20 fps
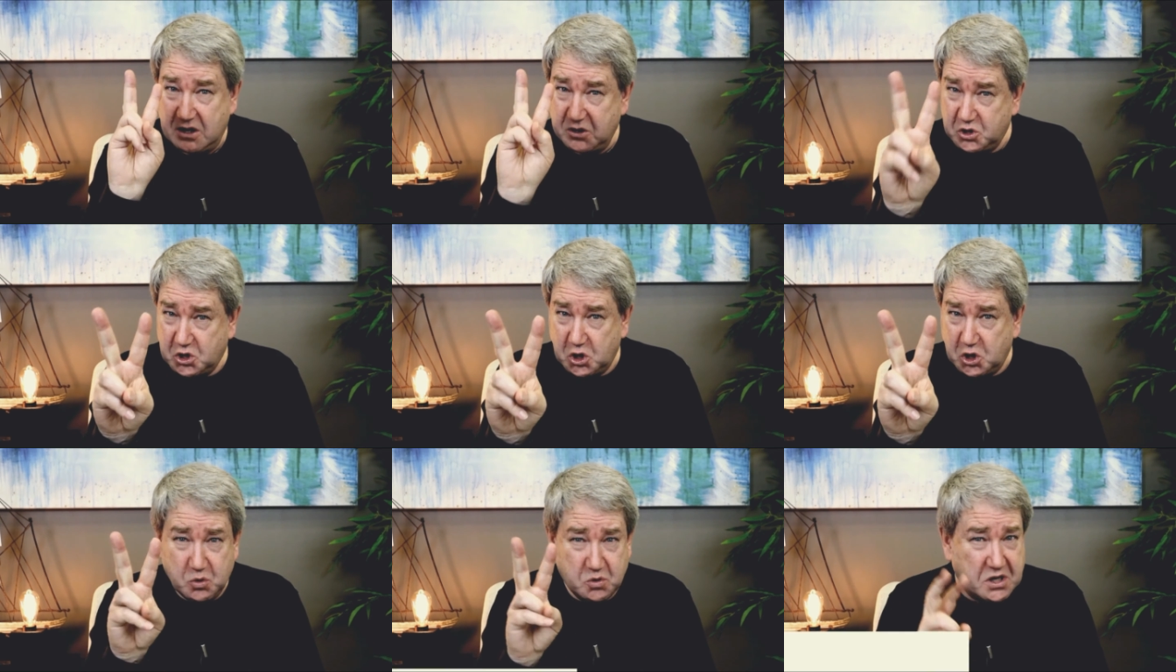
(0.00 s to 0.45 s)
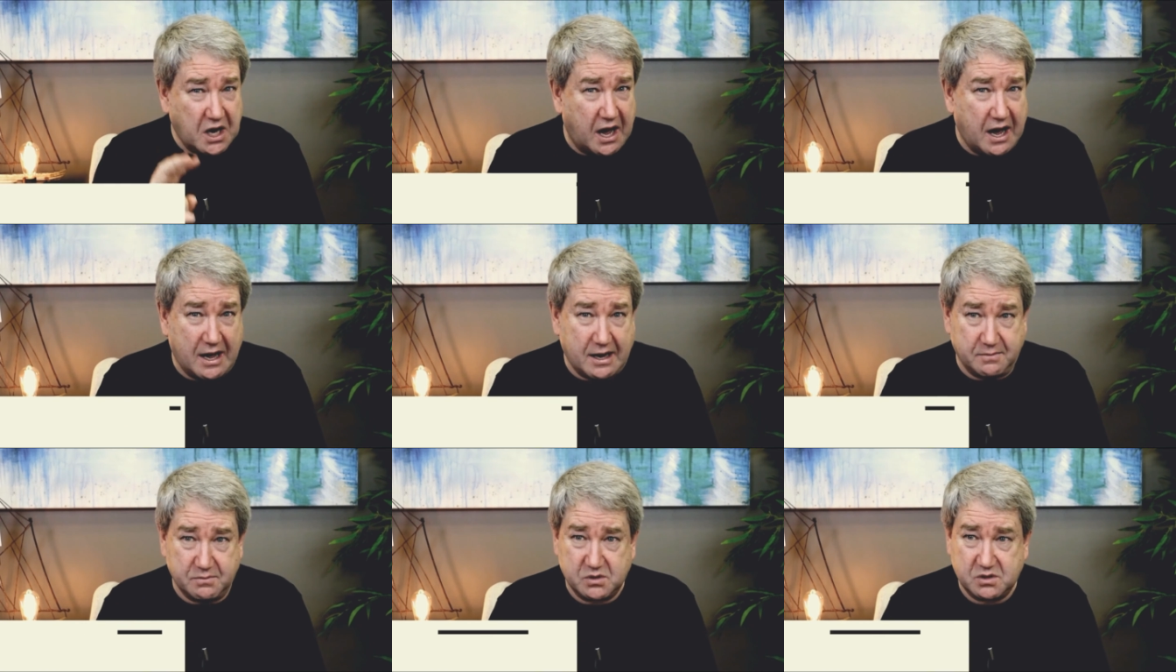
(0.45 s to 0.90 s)
two
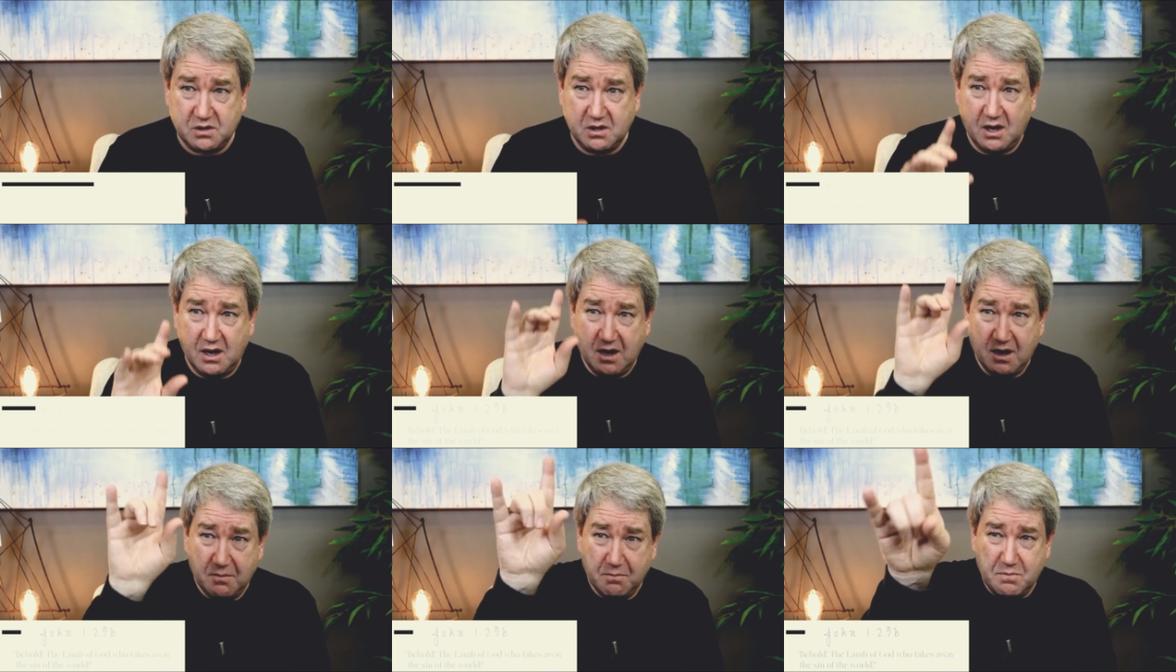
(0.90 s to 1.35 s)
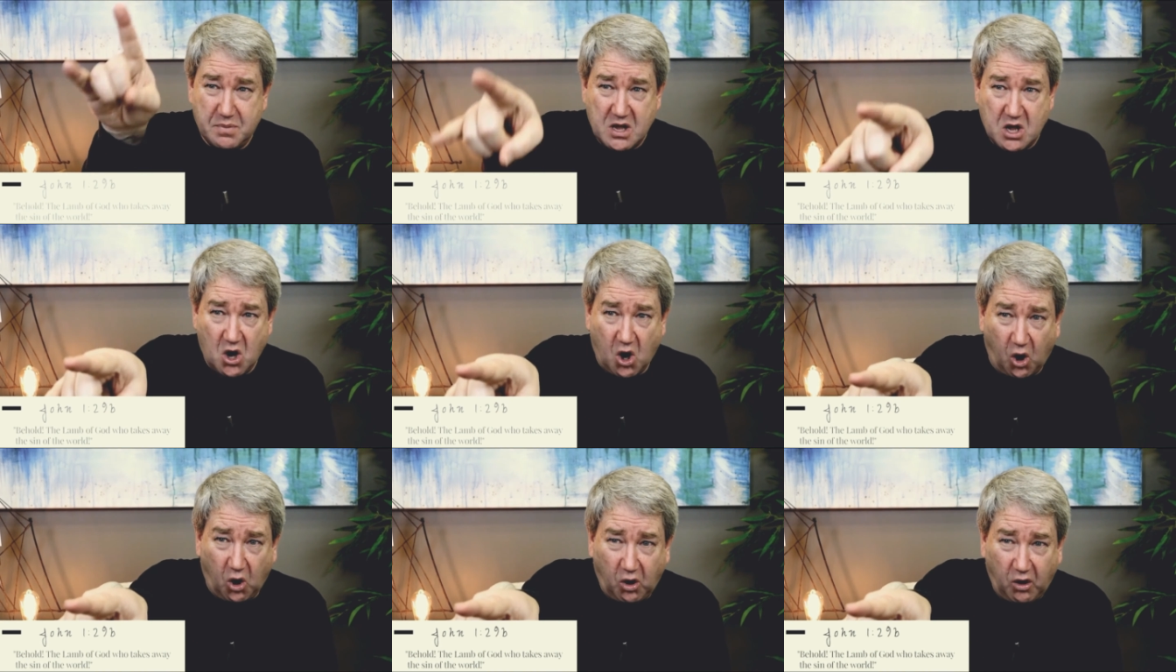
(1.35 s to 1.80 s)
times
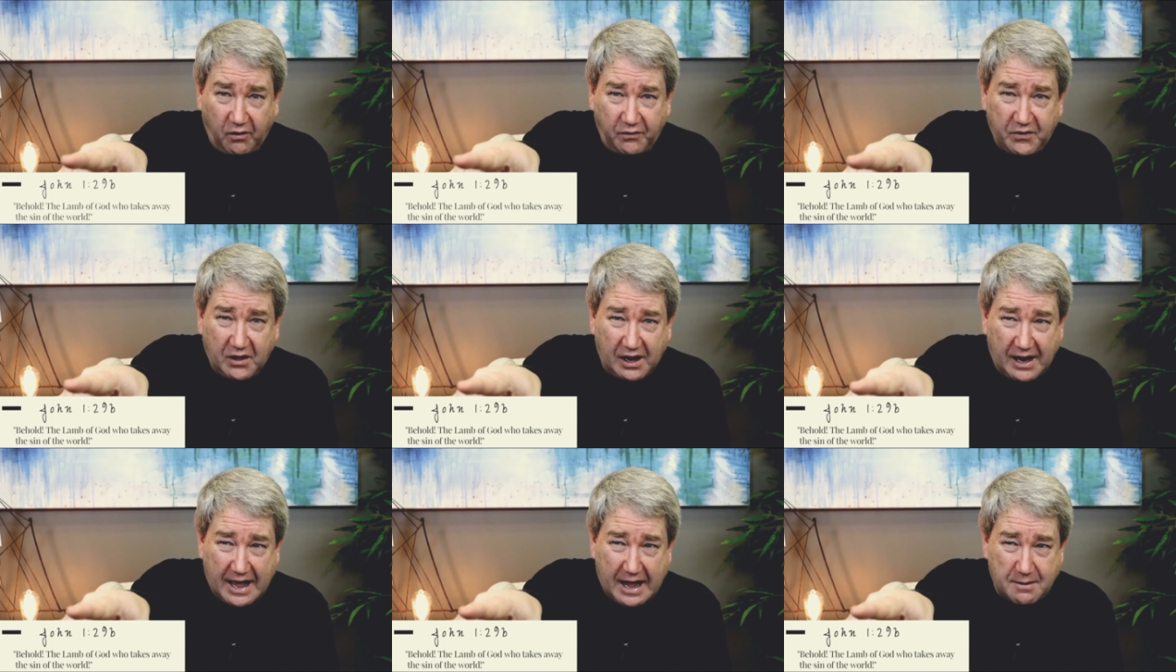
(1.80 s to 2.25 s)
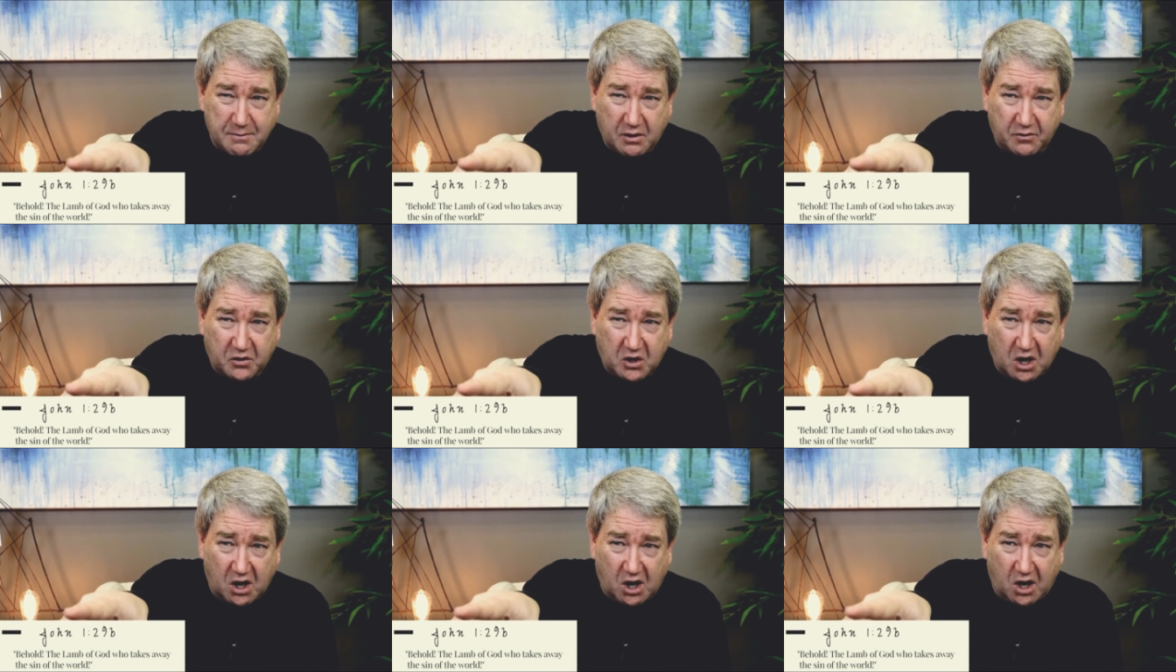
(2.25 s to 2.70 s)
Behold the Lamb of
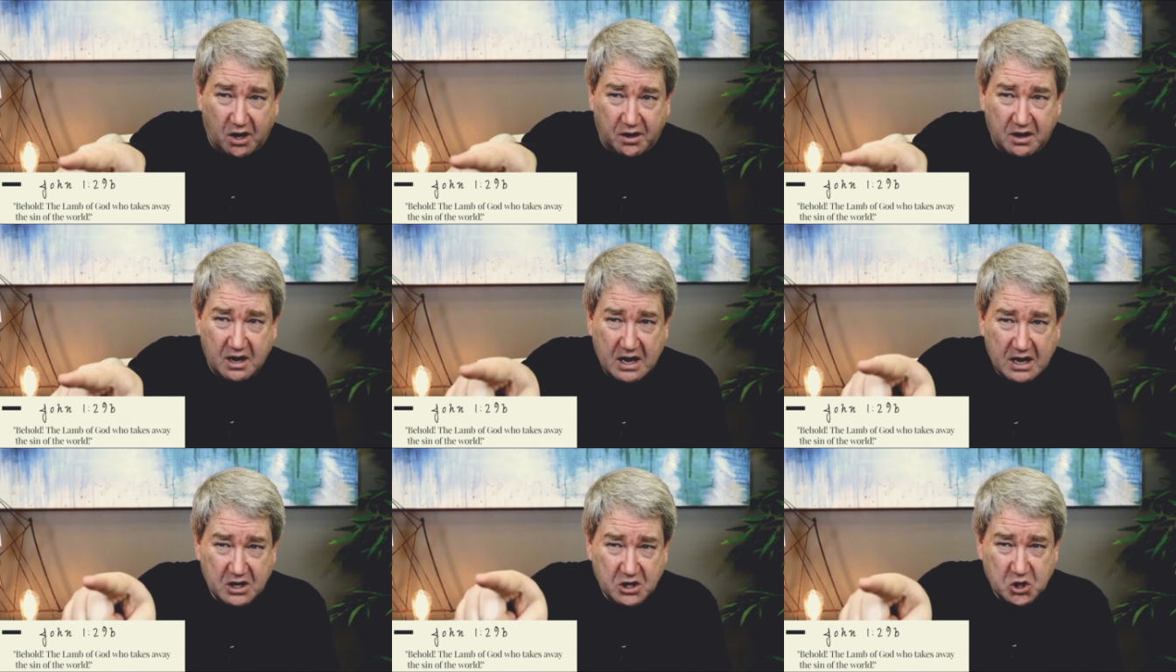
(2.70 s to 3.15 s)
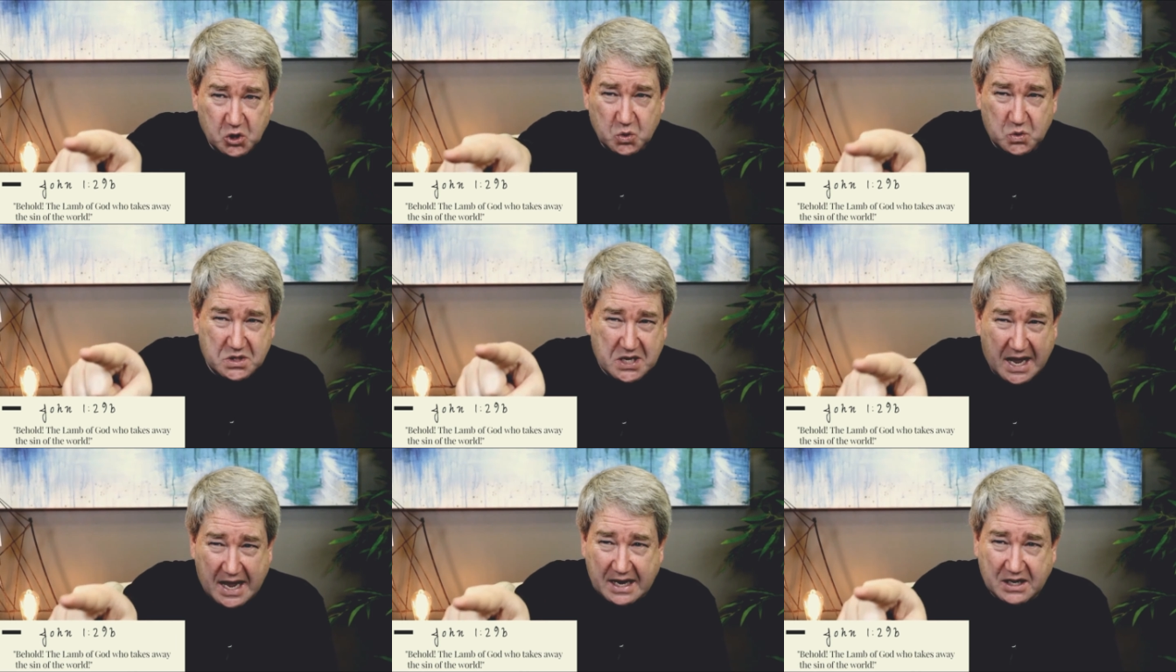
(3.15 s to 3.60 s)
God who
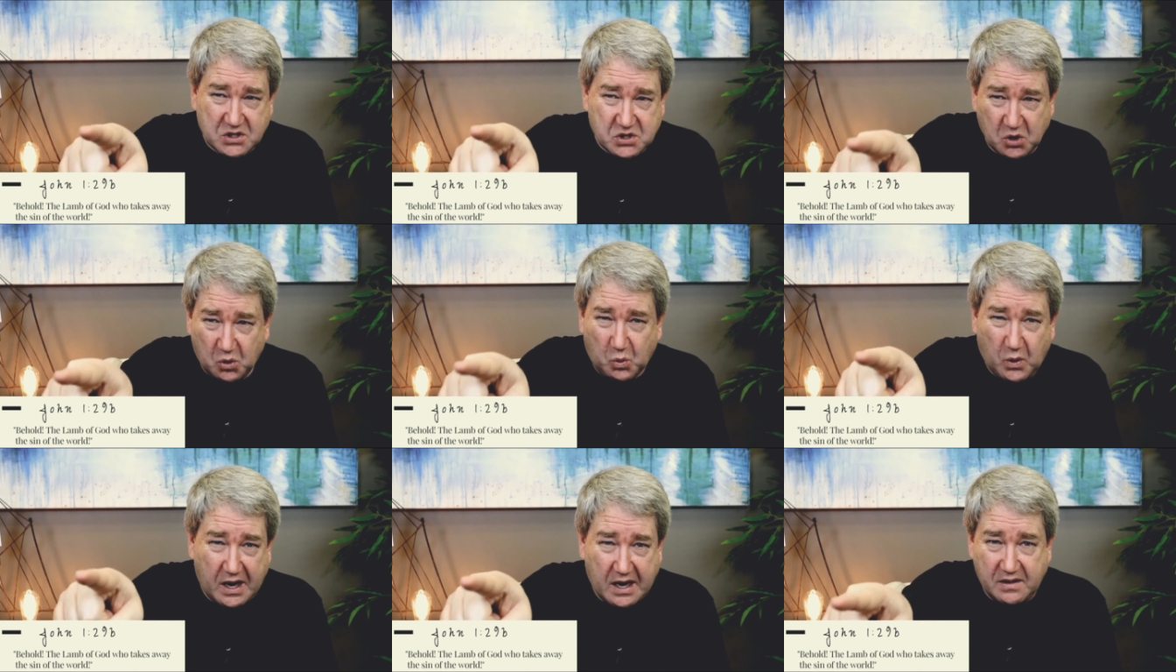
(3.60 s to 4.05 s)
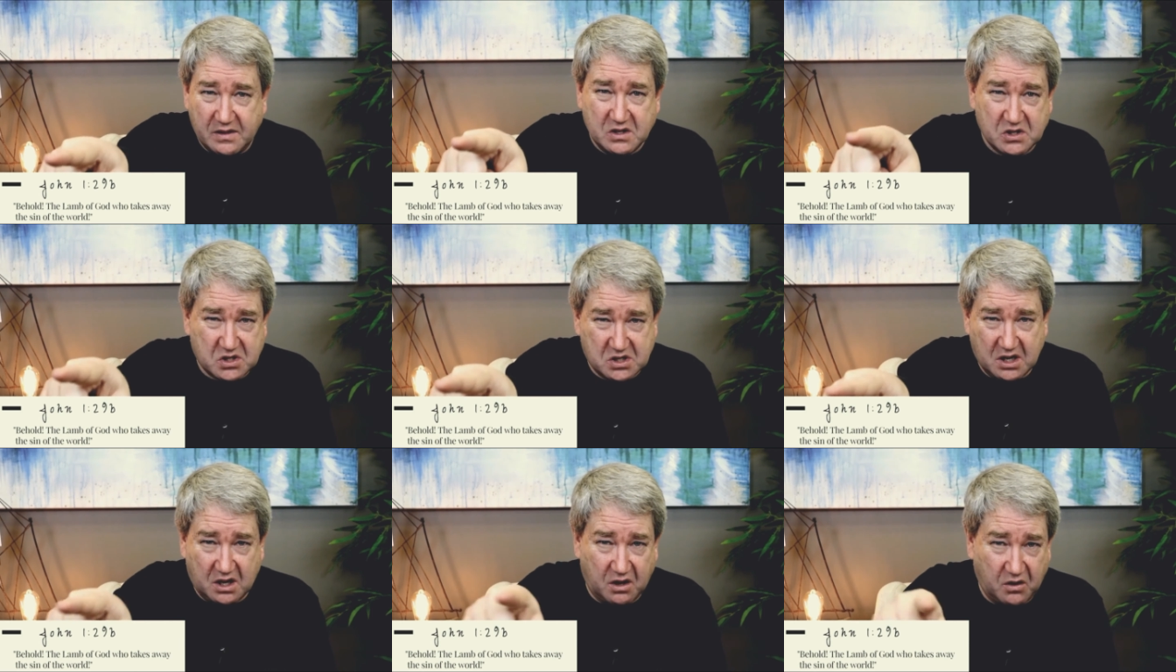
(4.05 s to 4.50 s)
takes away the
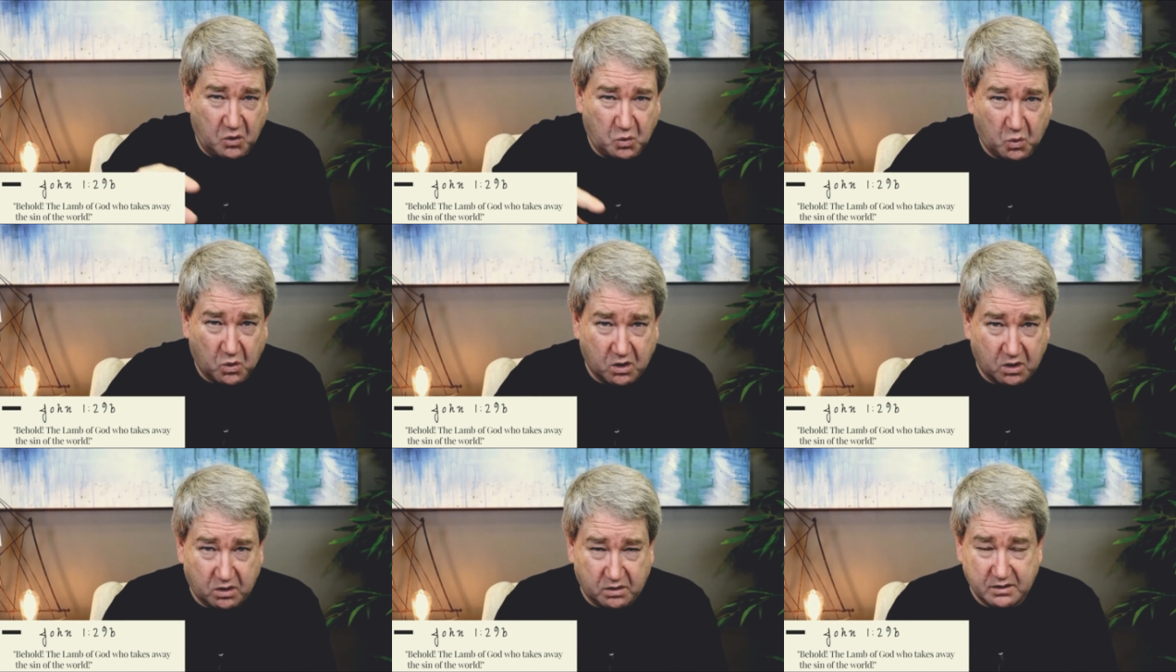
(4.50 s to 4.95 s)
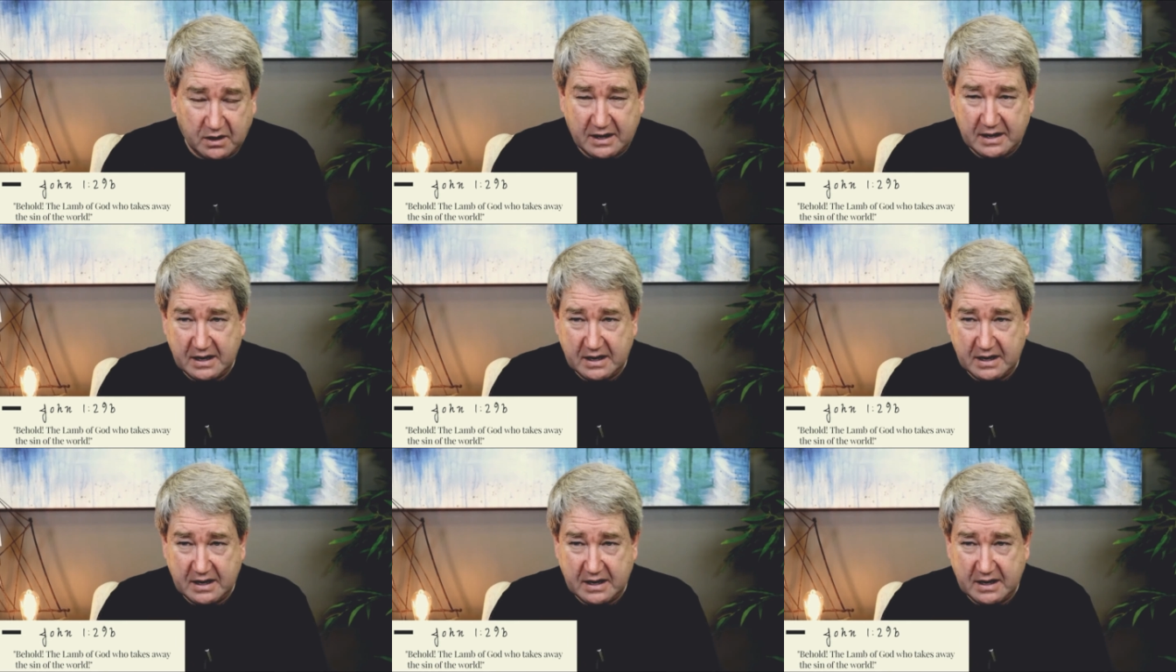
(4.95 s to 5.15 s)
sin of the world.